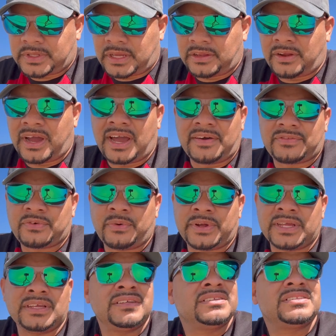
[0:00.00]
I have
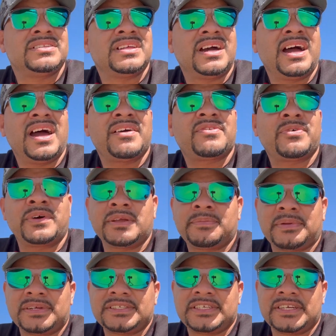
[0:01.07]
20
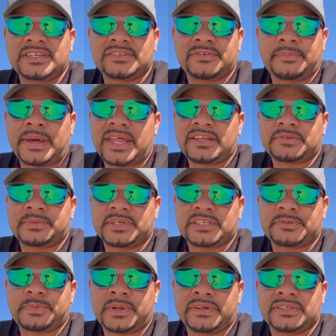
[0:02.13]
plus years of management
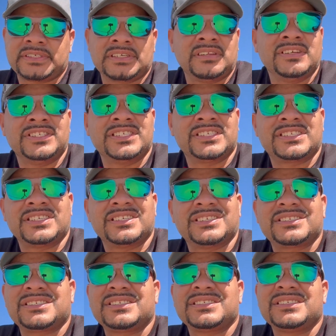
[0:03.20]
experience in
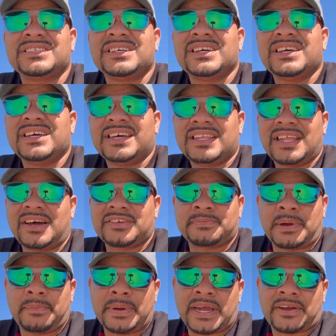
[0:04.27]
logistics. That was
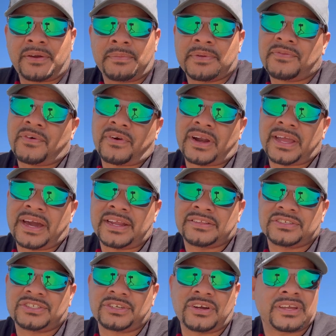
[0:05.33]
my background before I got
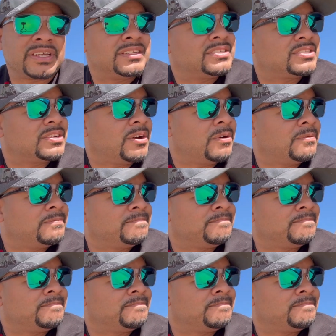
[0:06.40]
into trucking. So,